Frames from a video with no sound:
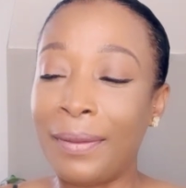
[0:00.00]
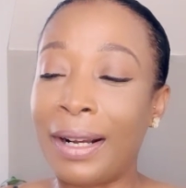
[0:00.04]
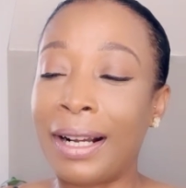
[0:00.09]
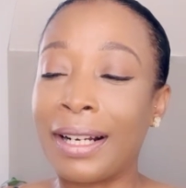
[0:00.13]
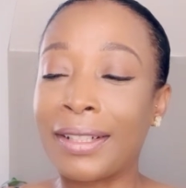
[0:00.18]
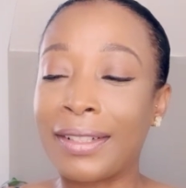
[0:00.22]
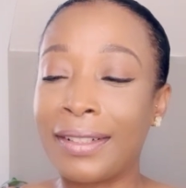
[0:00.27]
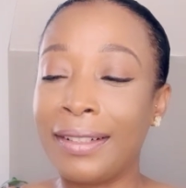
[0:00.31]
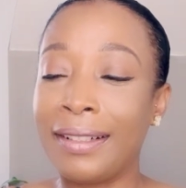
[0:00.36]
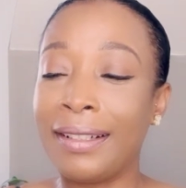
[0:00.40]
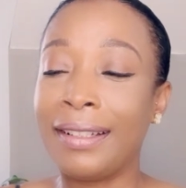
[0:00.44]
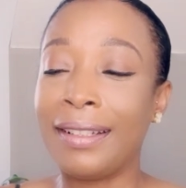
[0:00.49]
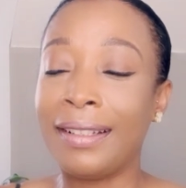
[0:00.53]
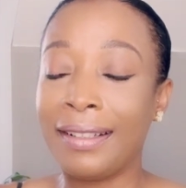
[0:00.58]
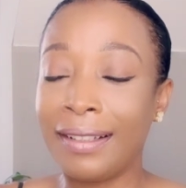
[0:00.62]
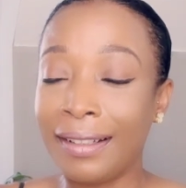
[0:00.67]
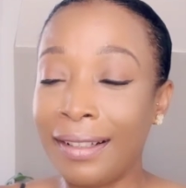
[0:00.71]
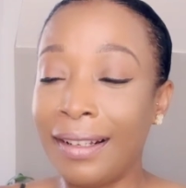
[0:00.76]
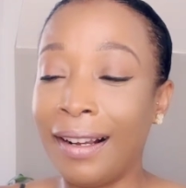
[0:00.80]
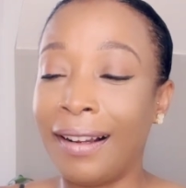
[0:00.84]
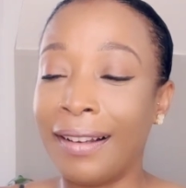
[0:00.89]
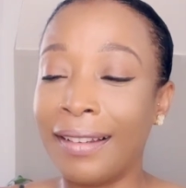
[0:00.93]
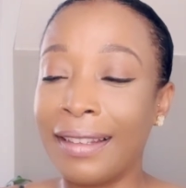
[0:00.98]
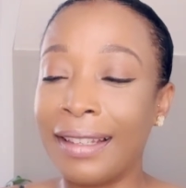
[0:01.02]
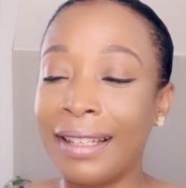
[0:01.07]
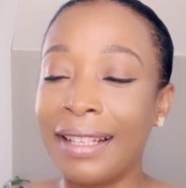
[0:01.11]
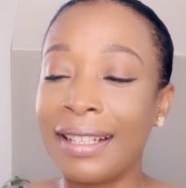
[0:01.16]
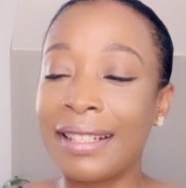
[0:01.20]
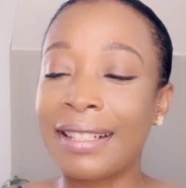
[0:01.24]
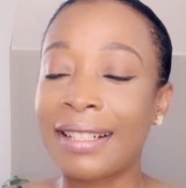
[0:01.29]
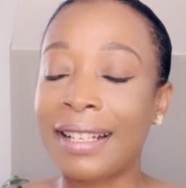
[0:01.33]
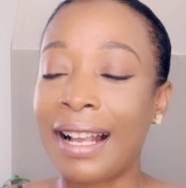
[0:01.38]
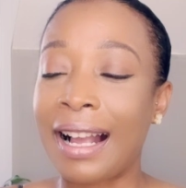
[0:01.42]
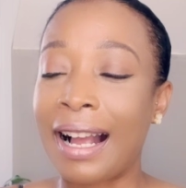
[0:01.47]
actually gotten
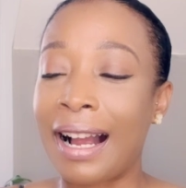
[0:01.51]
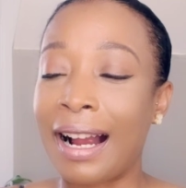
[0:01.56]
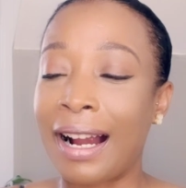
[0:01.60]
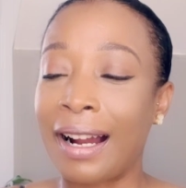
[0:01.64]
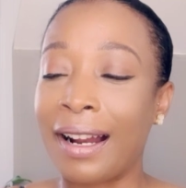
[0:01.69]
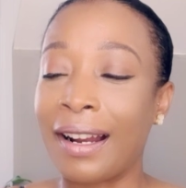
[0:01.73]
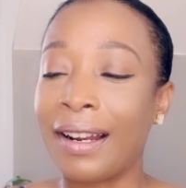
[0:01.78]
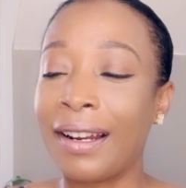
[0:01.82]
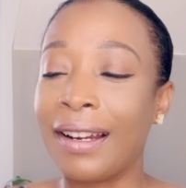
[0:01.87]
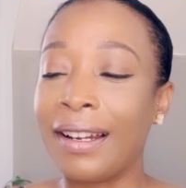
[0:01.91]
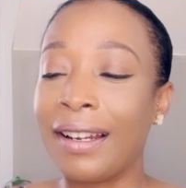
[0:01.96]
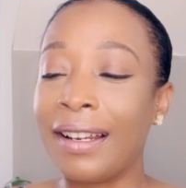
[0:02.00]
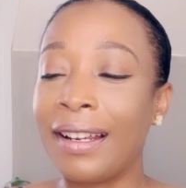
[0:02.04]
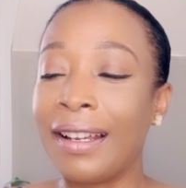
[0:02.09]
this car.